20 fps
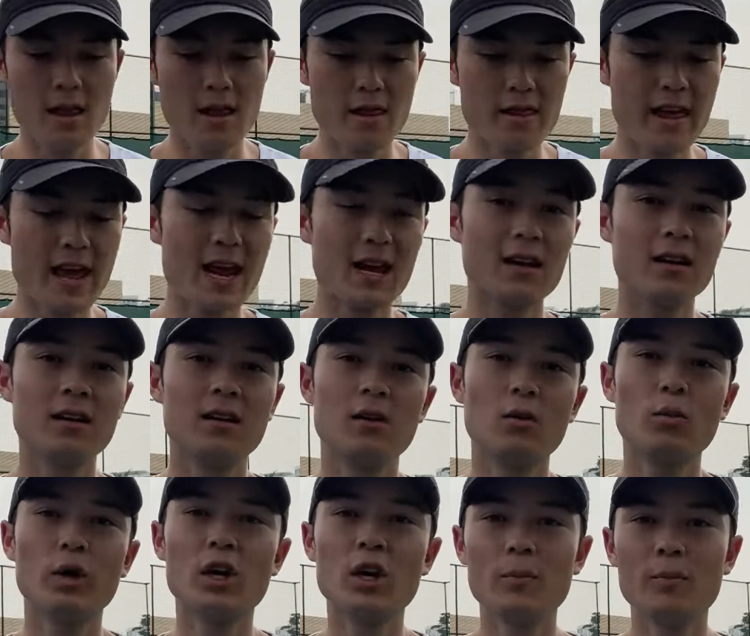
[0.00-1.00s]
then
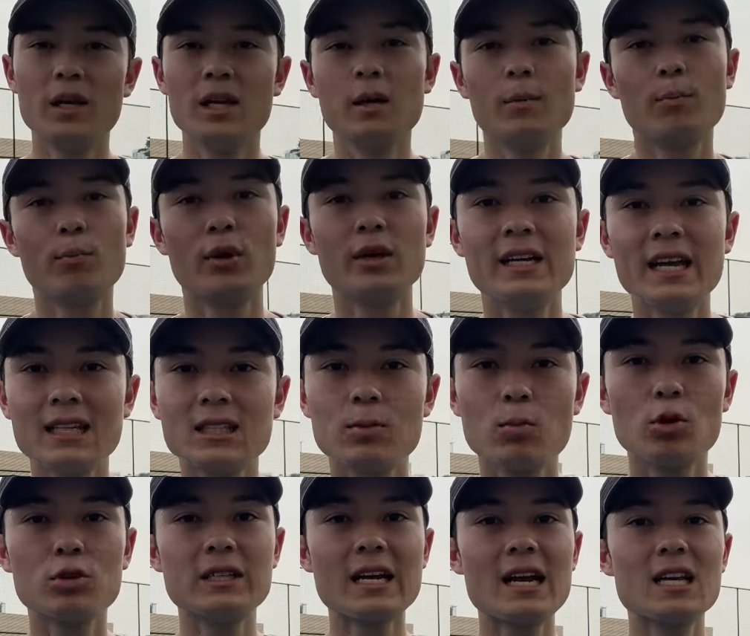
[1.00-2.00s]
we're going to be
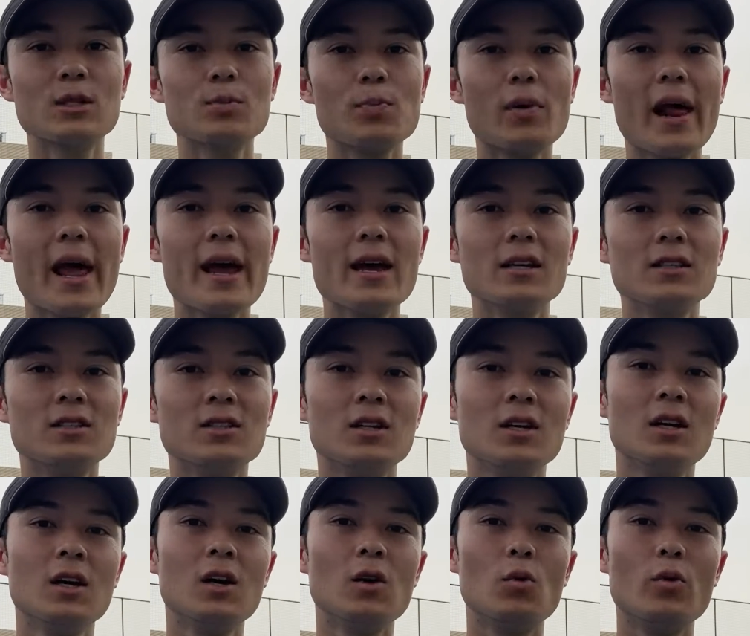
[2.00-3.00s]
predictable tennis players,
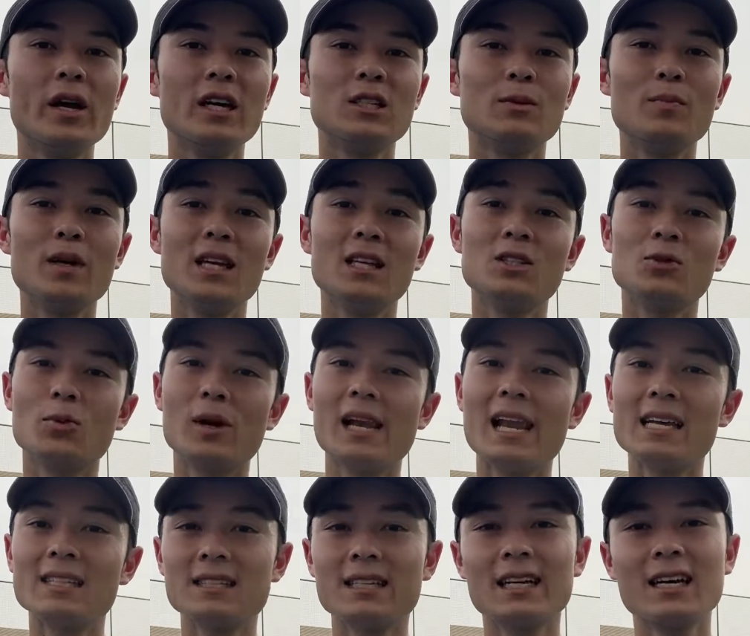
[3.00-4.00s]
which means we're
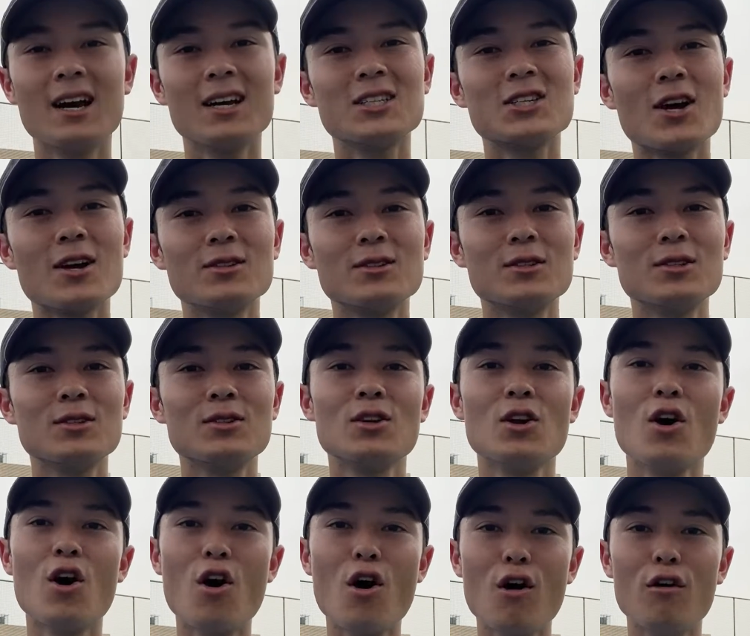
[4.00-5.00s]
lessening our chances
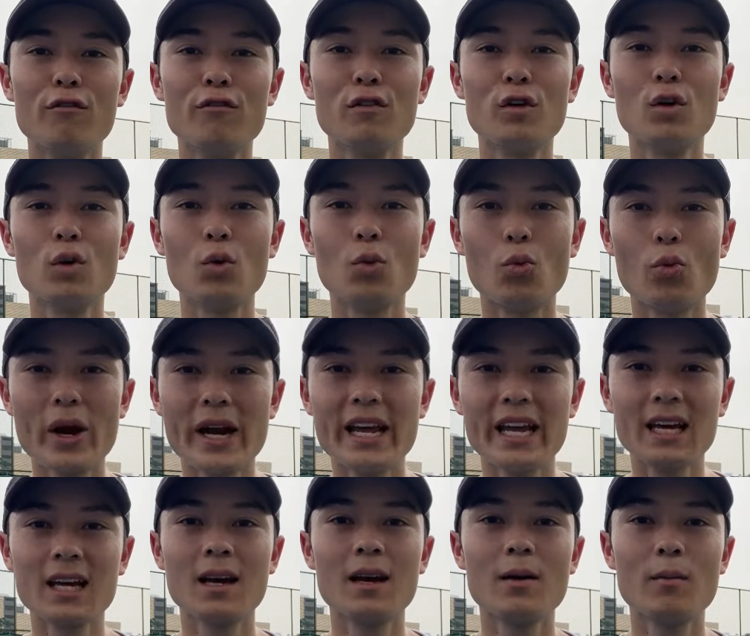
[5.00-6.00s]
of
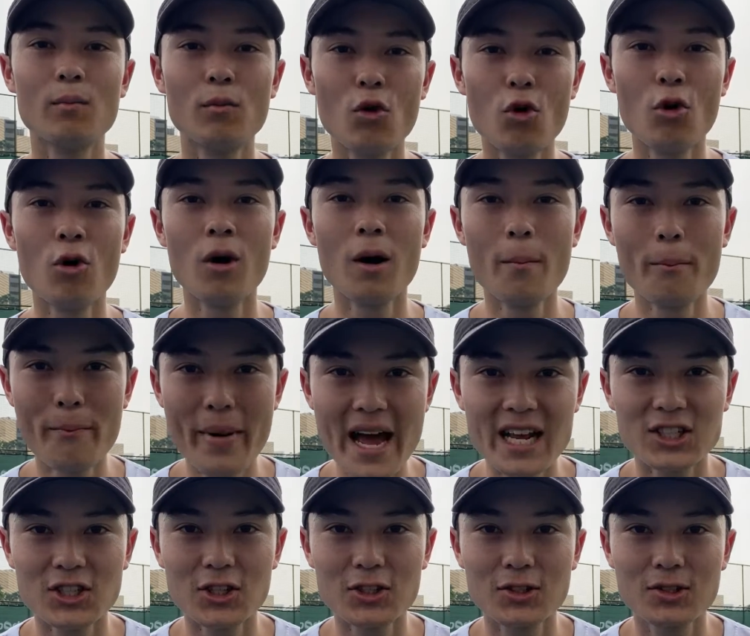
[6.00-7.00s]
winning more
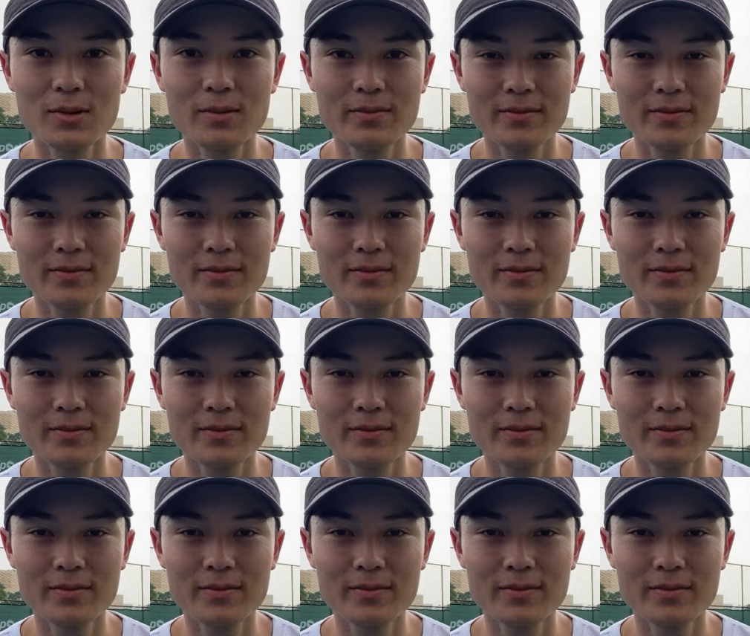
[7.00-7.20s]
matches.